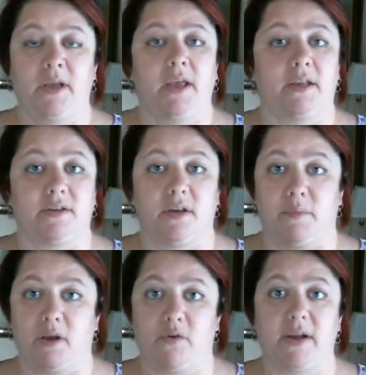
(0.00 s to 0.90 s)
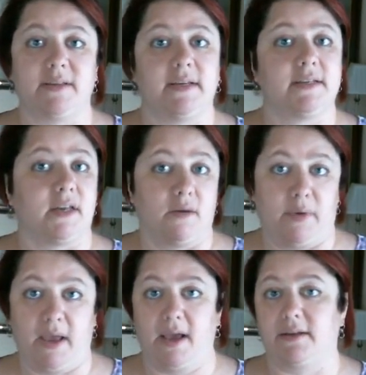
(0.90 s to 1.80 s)
It's going to be crazy. It's going to
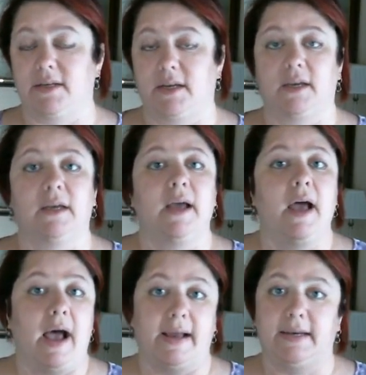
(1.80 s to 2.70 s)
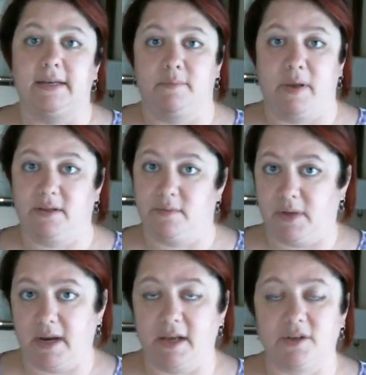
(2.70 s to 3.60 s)
be hectic. I need to make some
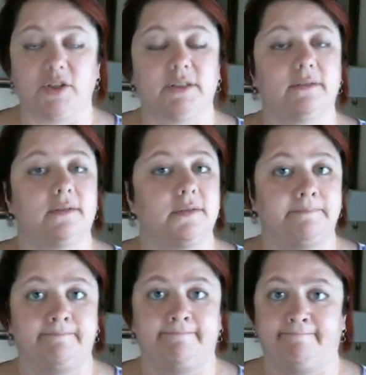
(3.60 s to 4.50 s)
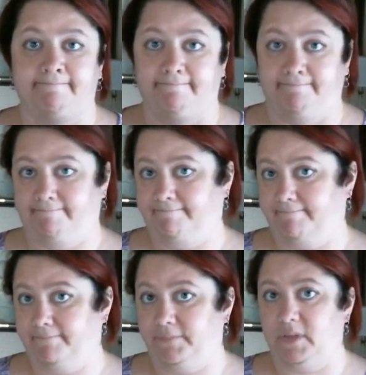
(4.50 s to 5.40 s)
connections.
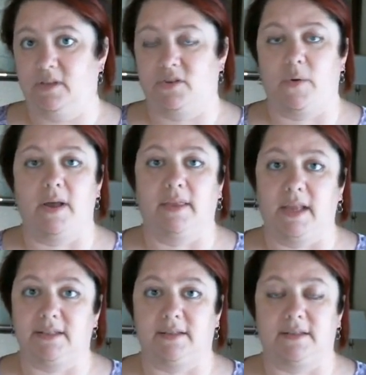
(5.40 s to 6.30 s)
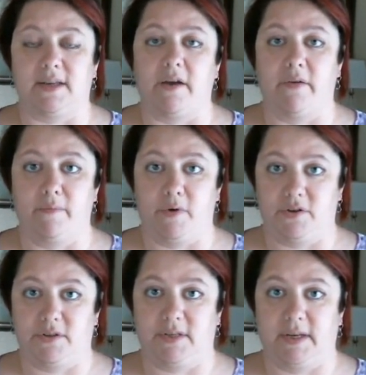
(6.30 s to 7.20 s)
So unless it's a dire
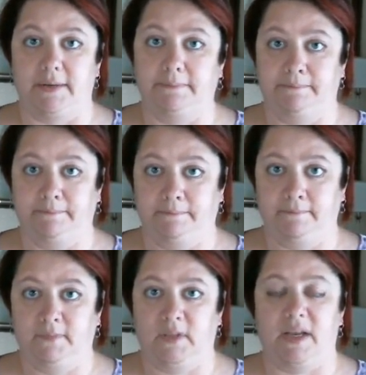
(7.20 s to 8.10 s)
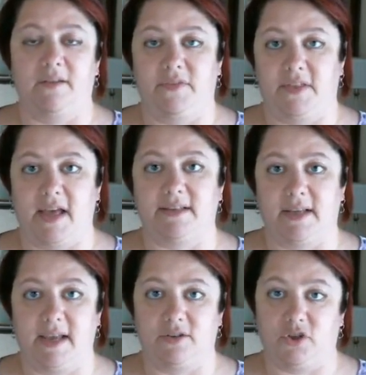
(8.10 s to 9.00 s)
emergency, and if that's the
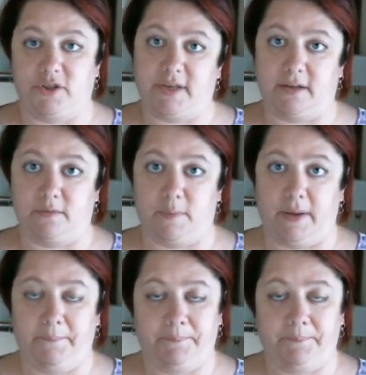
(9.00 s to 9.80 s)
case, just text me.